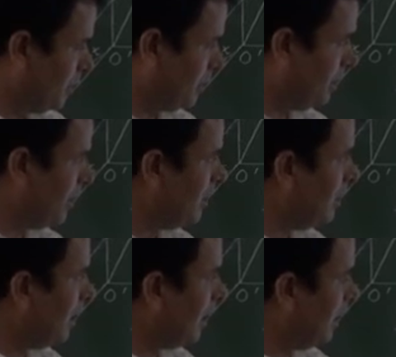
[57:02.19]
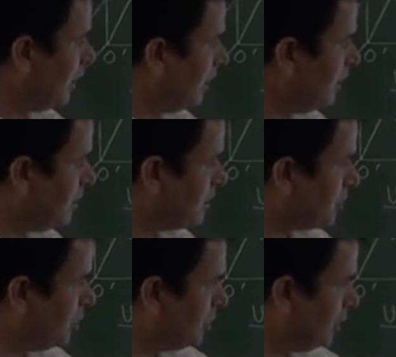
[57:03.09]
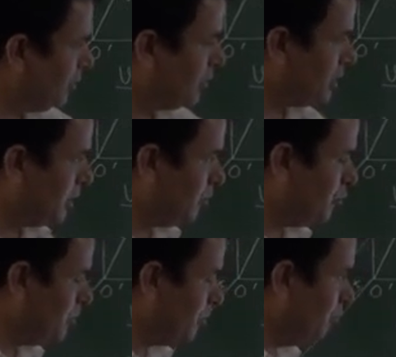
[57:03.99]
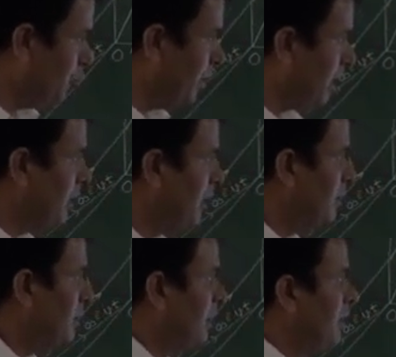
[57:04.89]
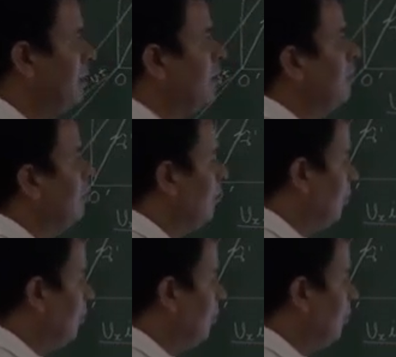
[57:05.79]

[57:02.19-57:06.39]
is coming here, and earth is continuously moving, then